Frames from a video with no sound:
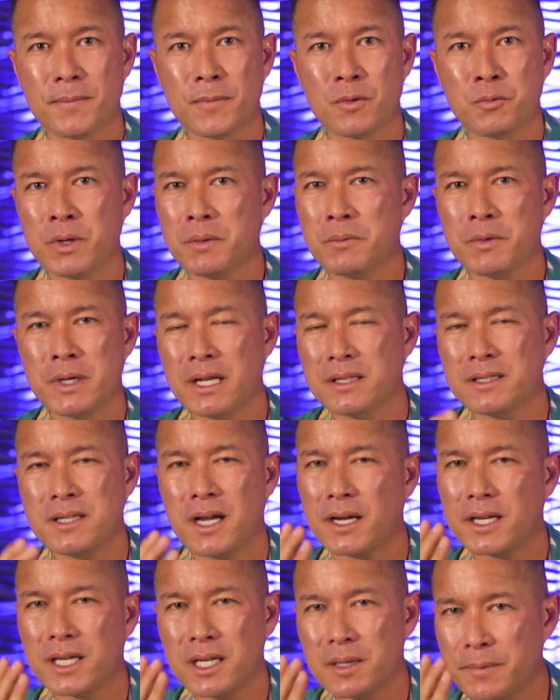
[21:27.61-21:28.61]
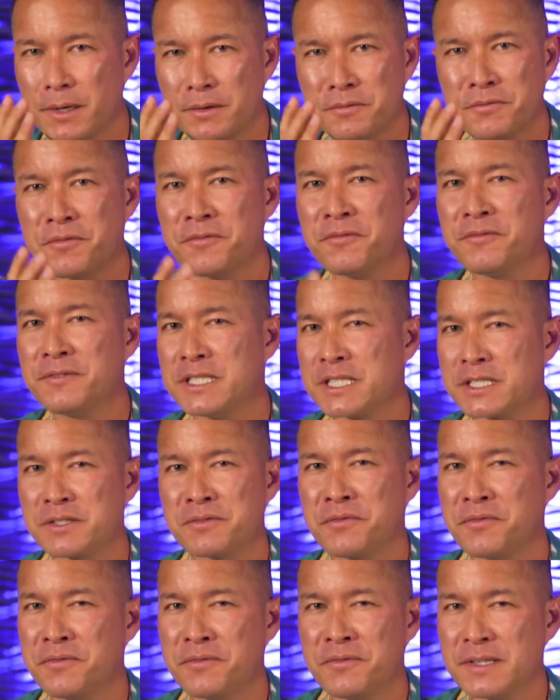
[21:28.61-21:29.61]
We're not talking about
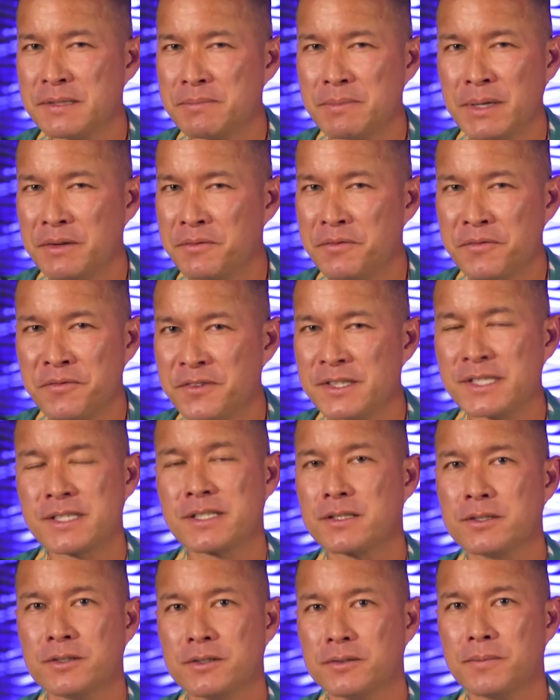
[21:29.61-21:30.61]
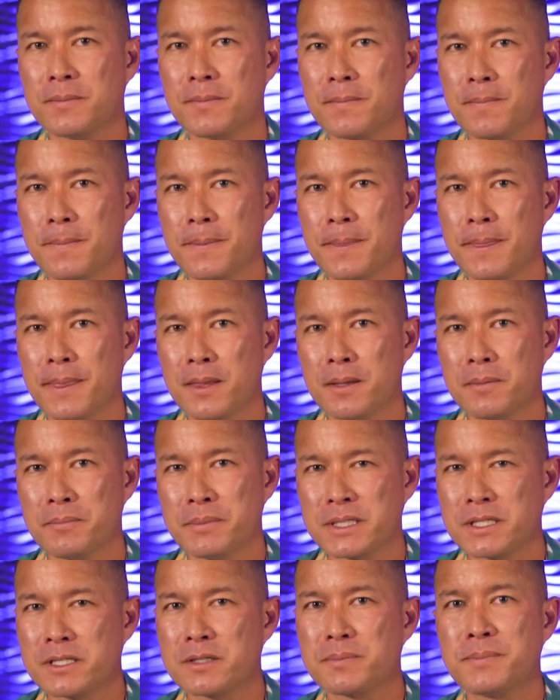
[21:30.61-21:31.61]
just being physical,
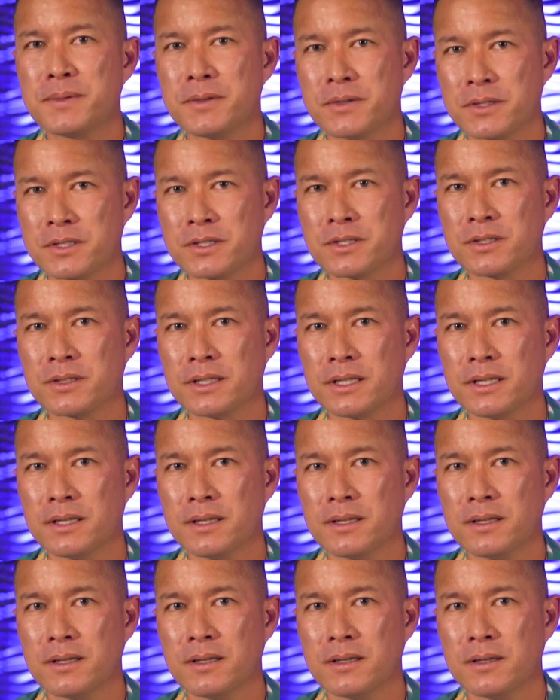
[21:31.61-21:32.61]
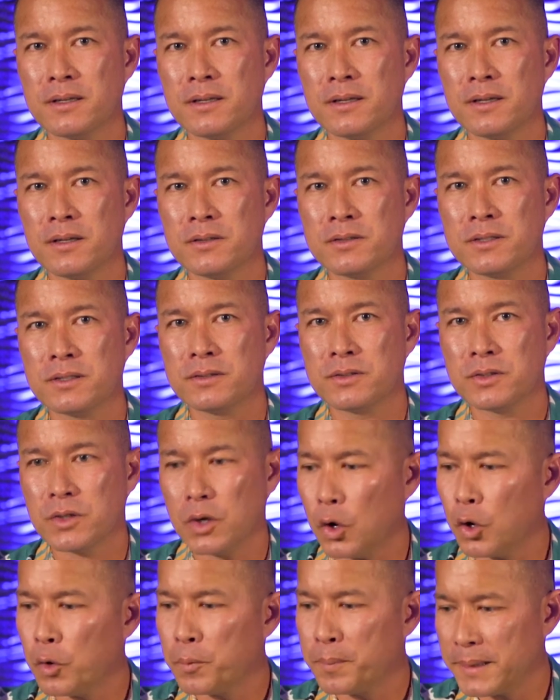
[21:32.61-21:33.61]
but spiritually, to
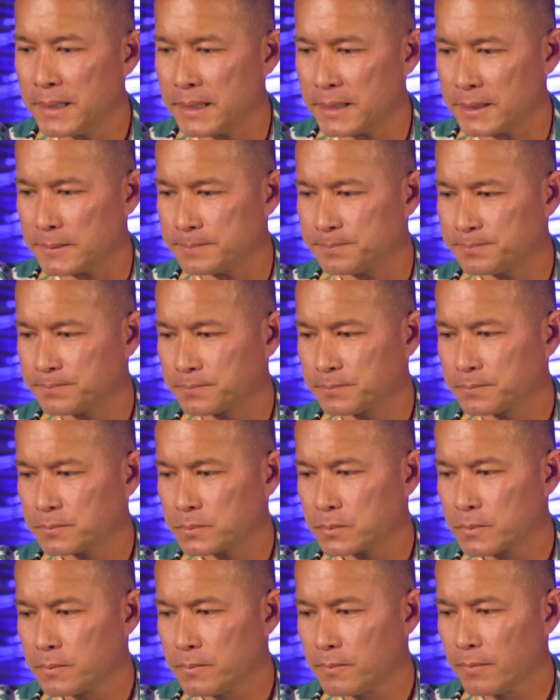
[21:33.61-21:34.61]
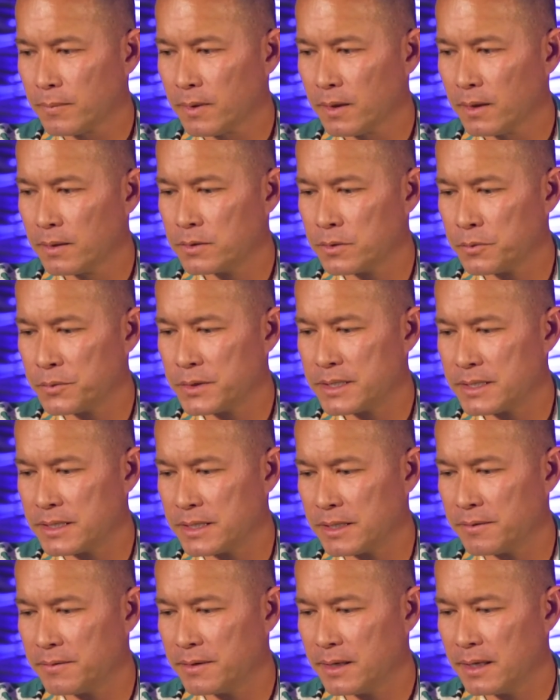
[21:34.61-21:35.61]
open up, to
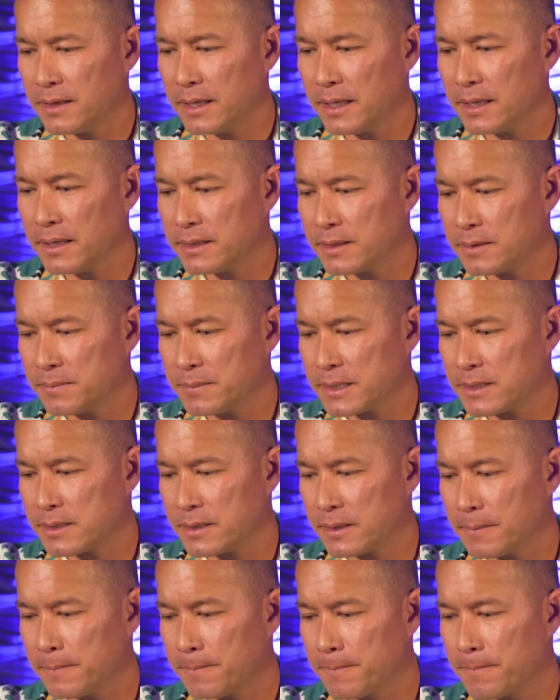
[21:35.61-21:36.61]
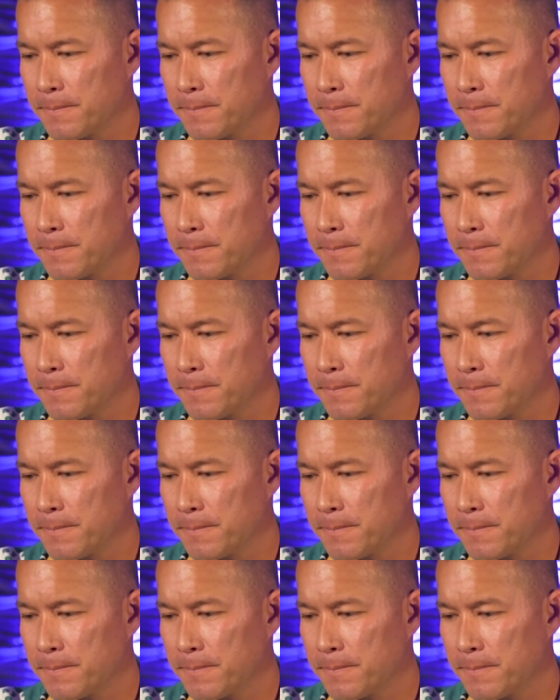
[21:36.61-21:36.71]
receive that intimacy.